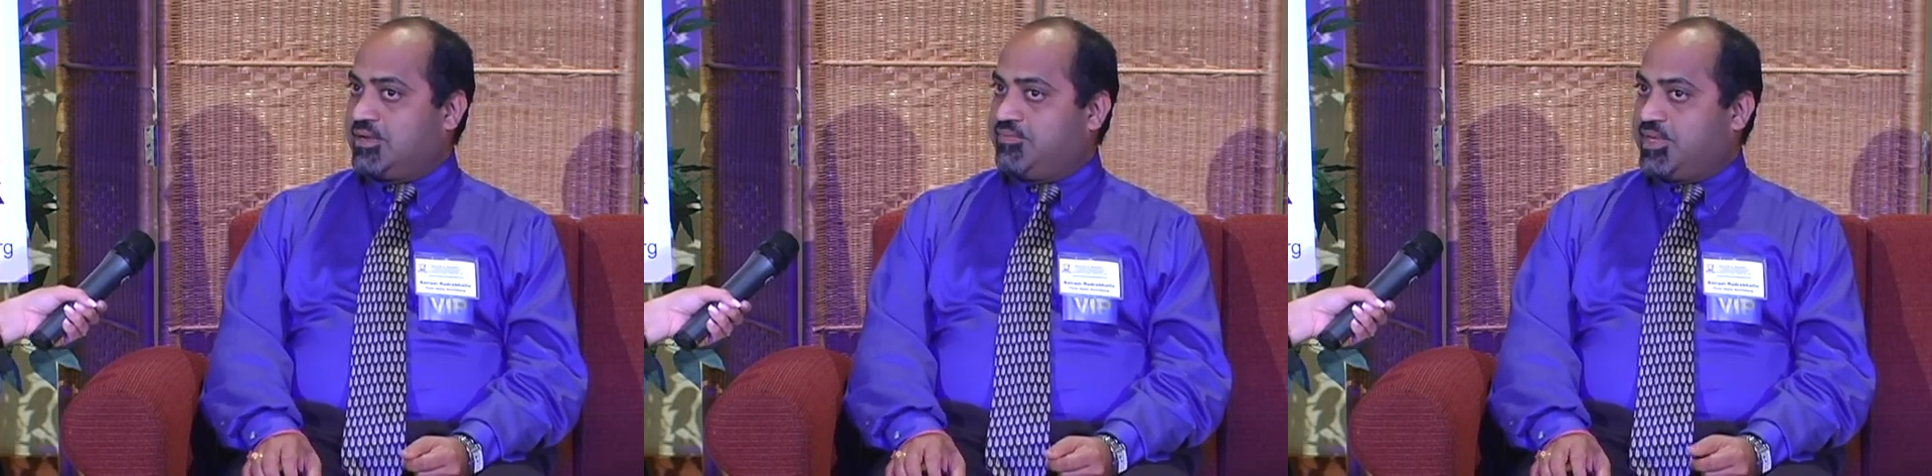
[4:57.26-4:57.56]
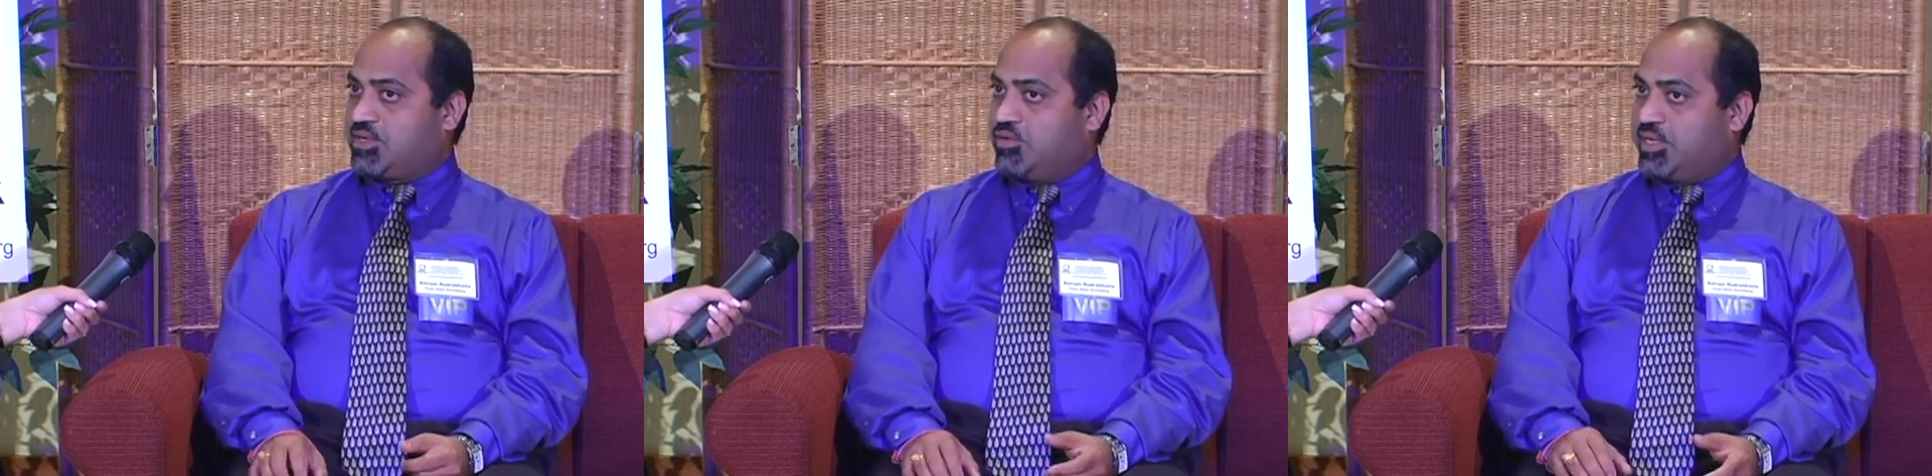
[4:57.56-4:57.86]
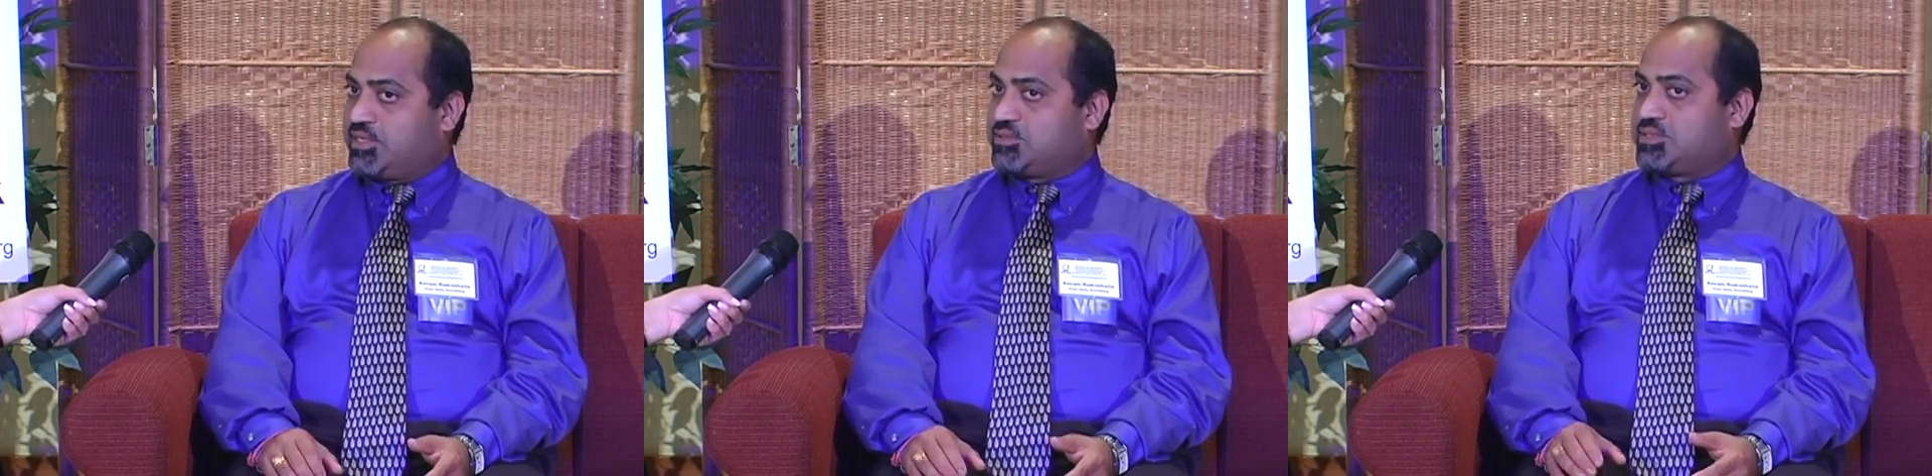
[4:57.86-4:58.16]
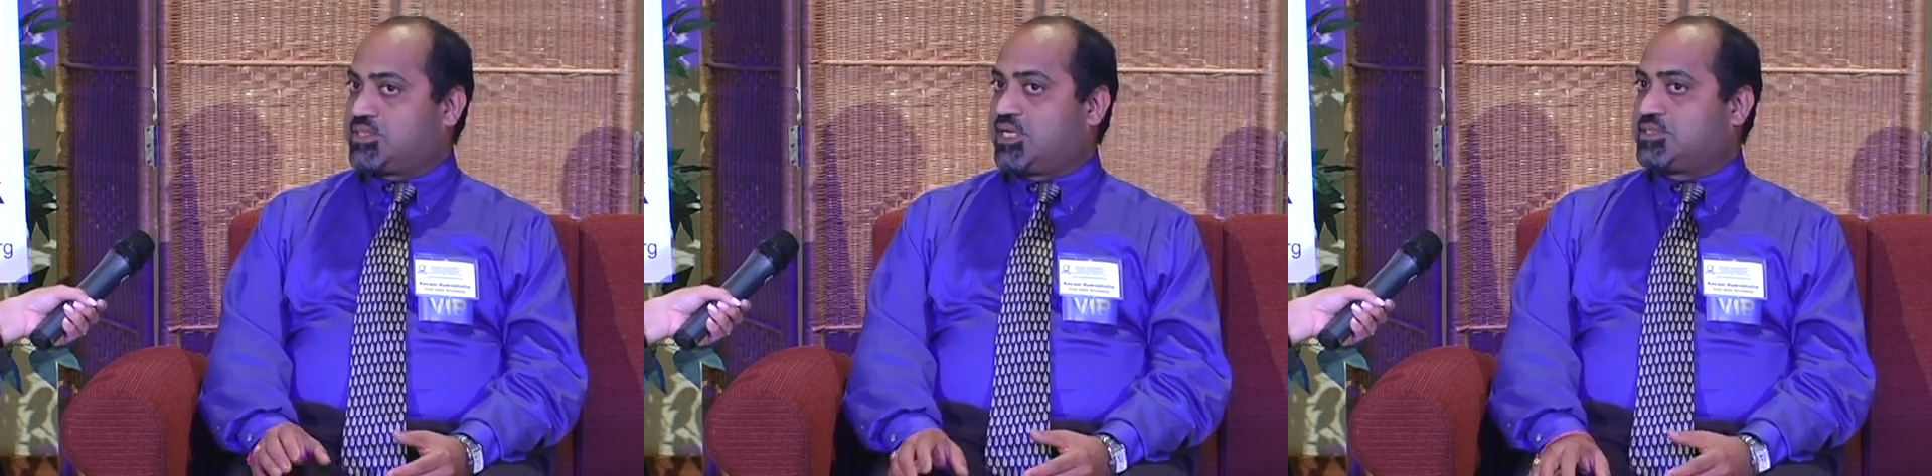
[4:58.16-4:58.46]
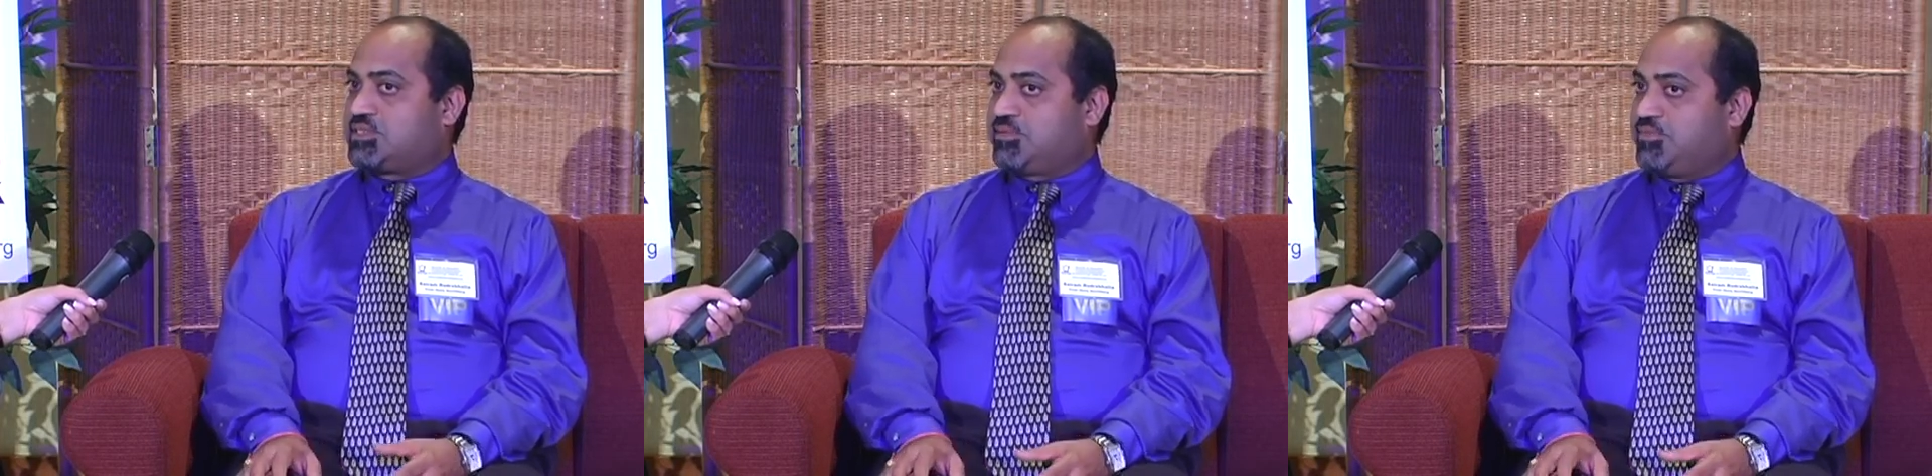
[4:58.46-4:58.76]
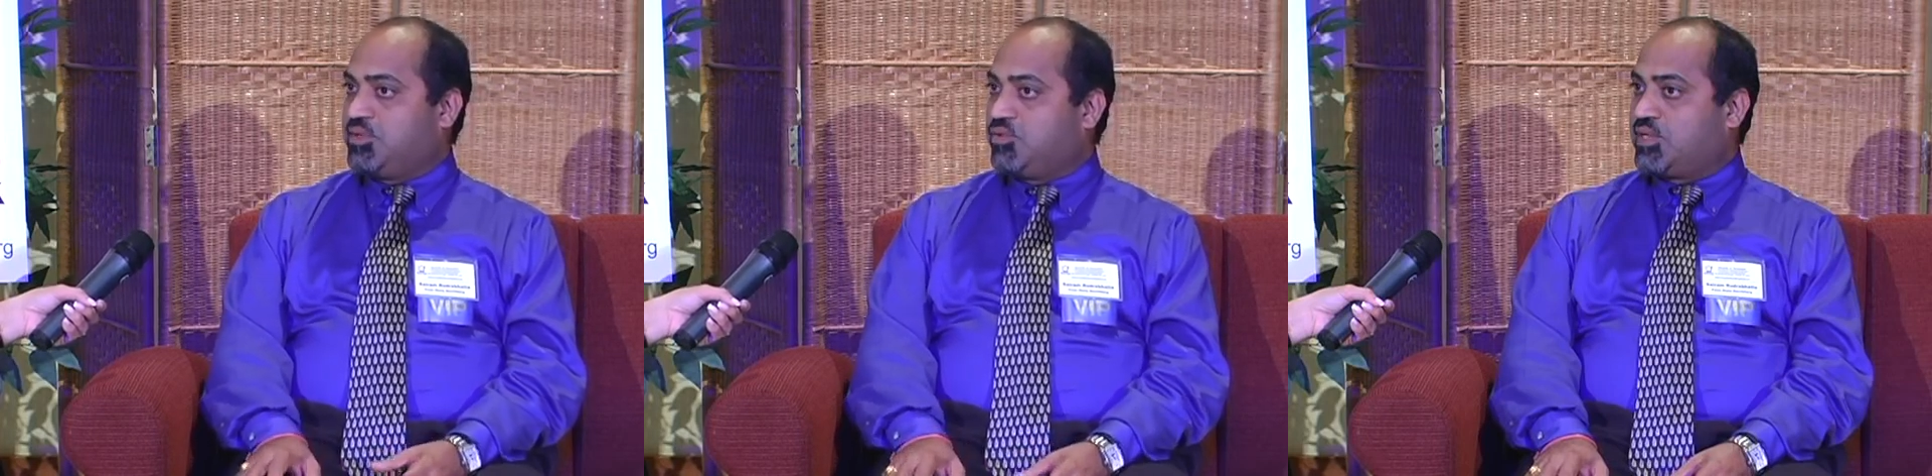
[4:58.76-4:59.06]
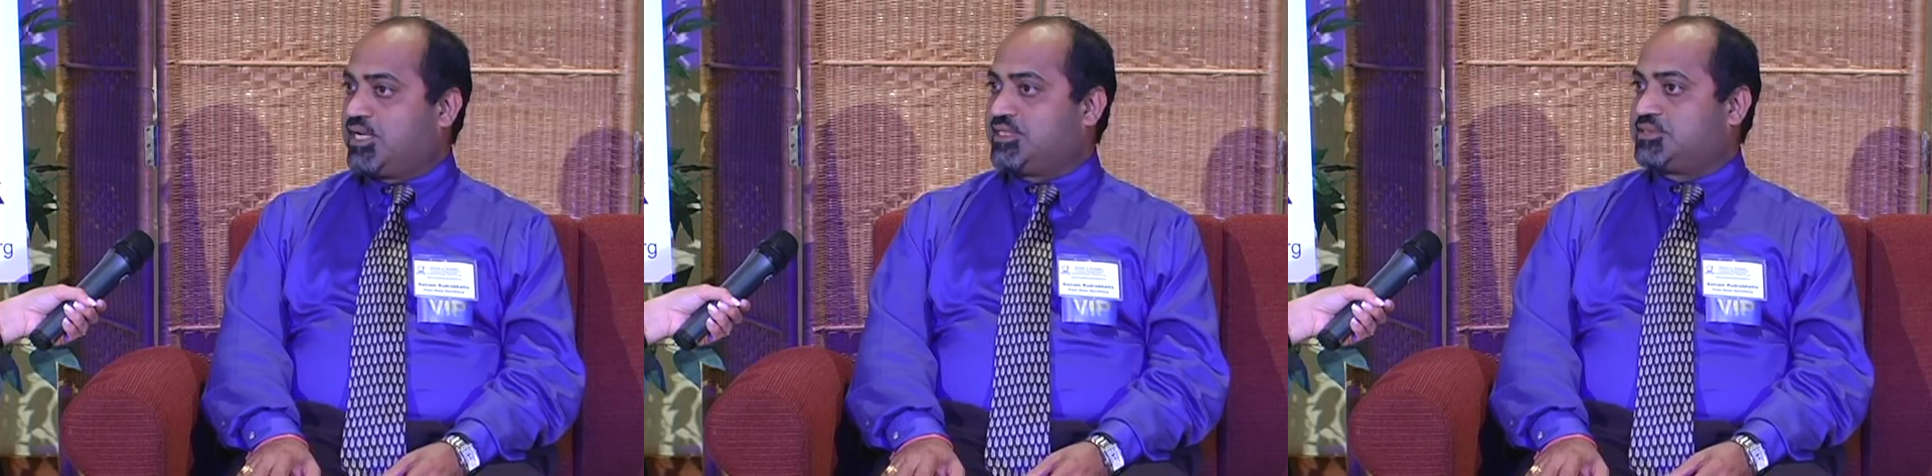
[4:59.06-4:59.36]
We are going to start some new
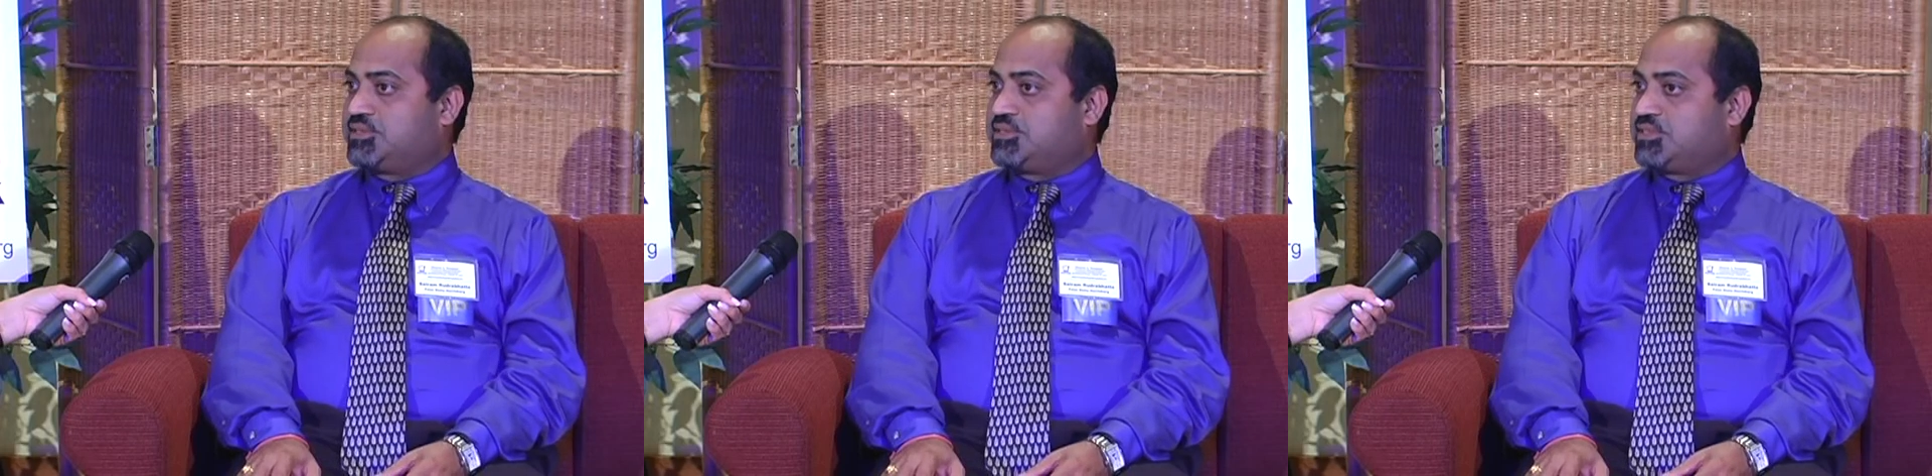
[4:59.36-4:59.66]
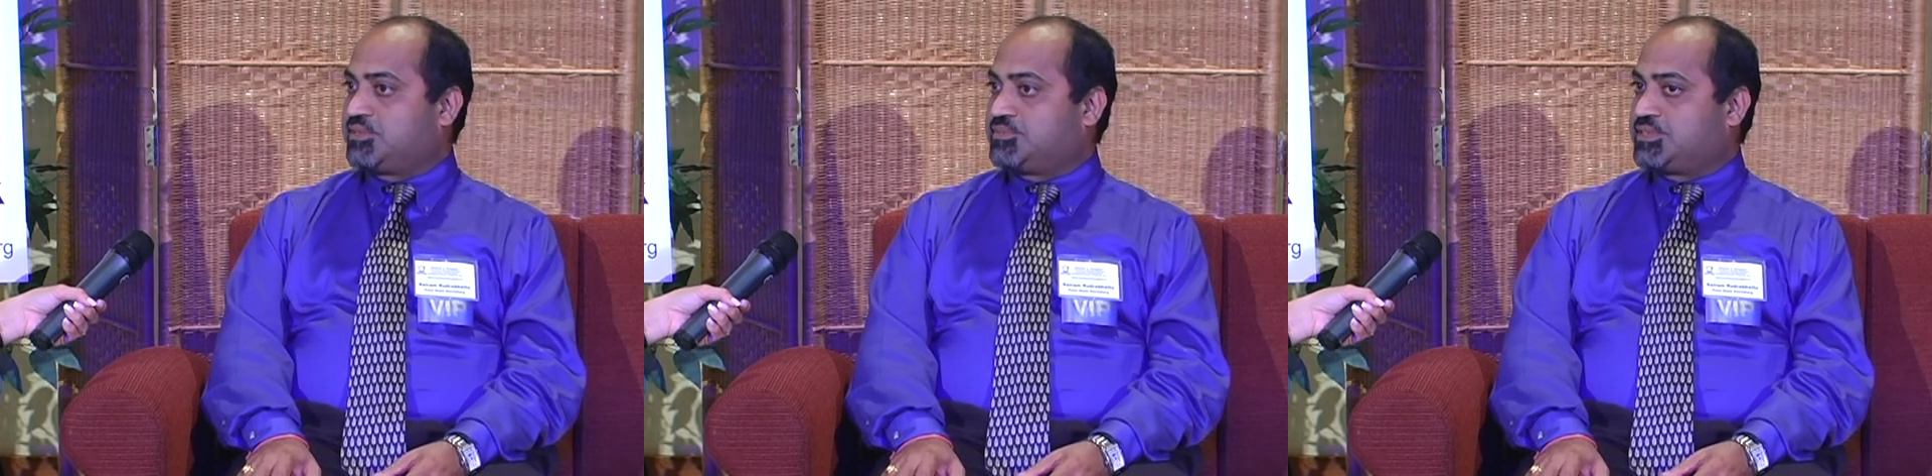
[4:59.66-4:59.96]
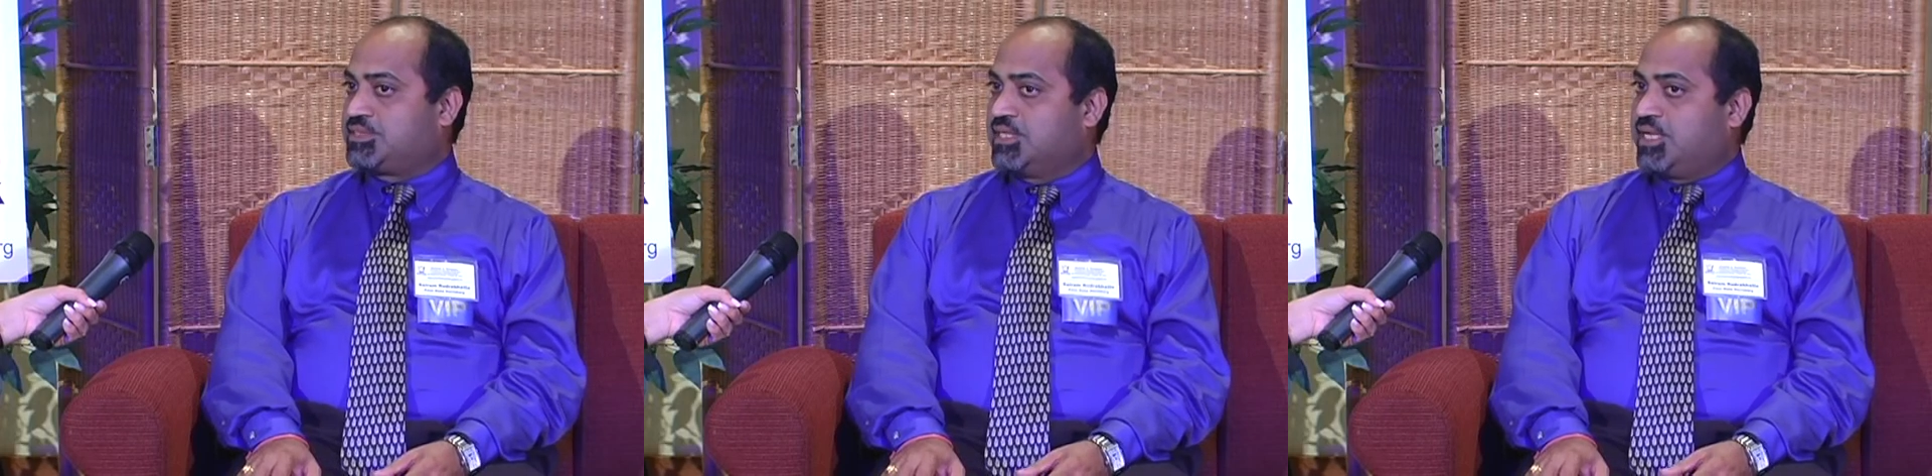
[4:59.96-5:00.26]
relationships,